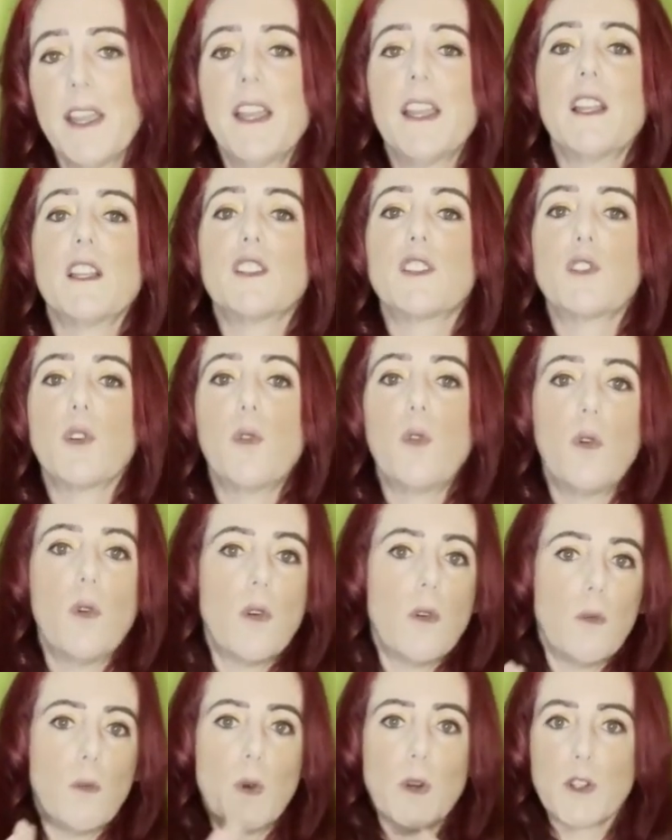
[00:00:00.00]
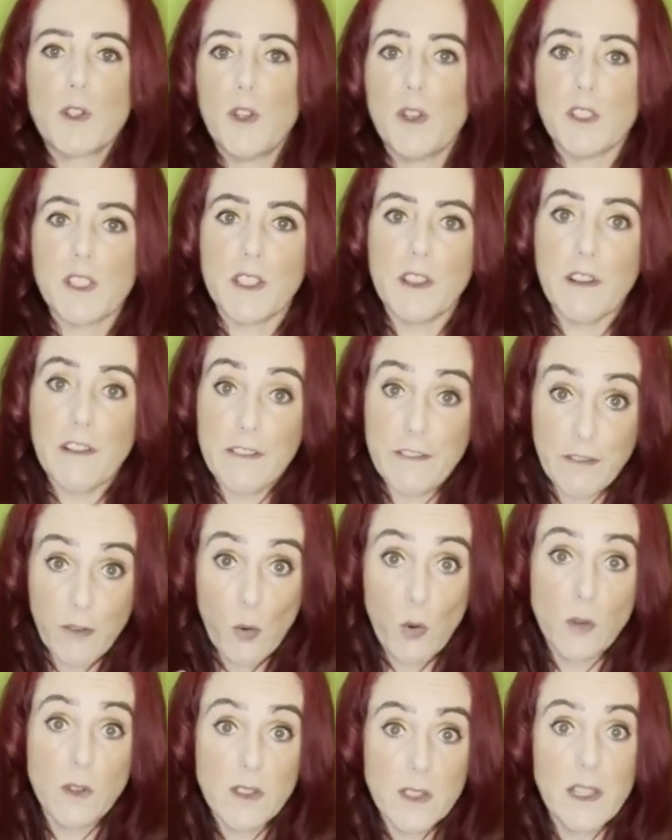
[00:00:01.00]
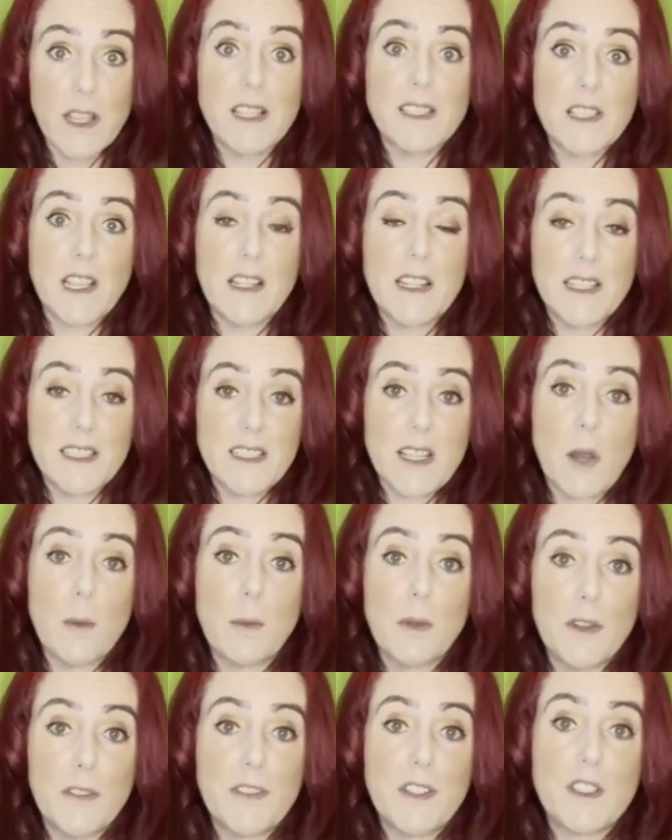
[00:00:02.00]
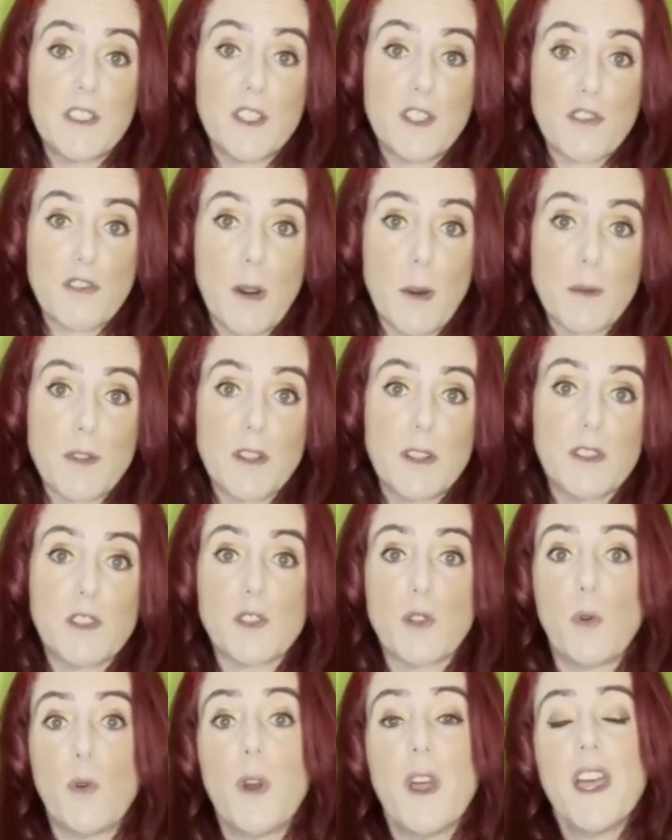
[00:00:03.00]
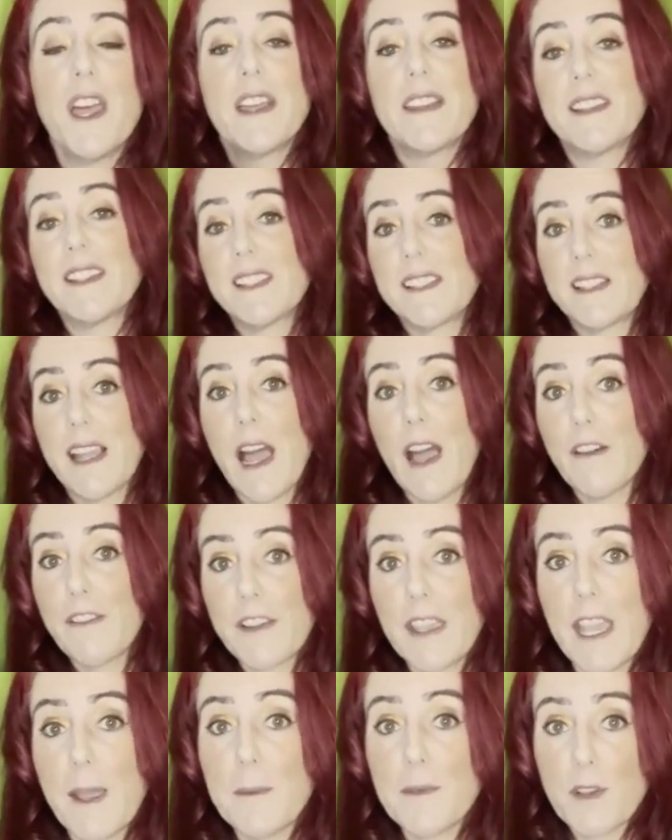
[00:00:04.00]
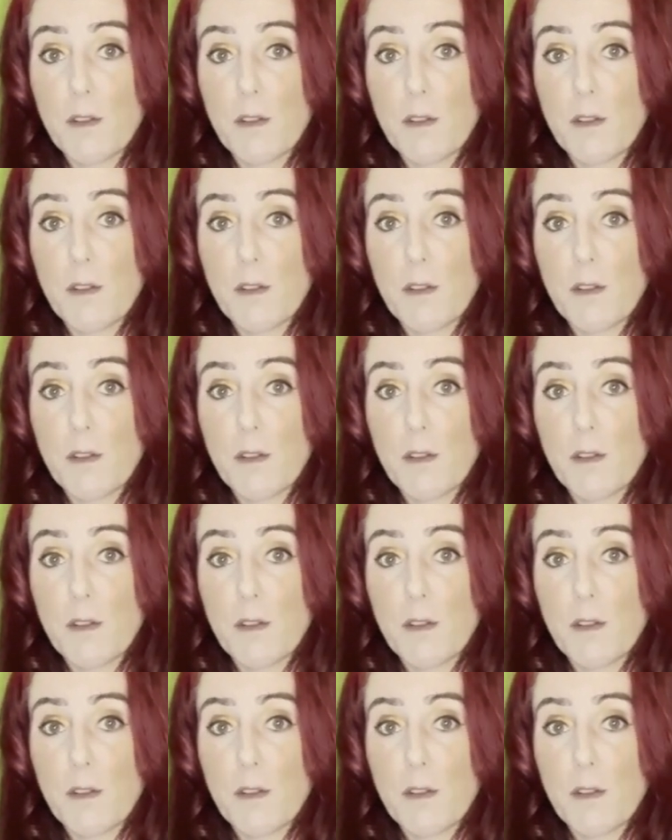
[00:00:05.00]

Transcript: So we're using the phone as an example of the disruption. So the staff kept a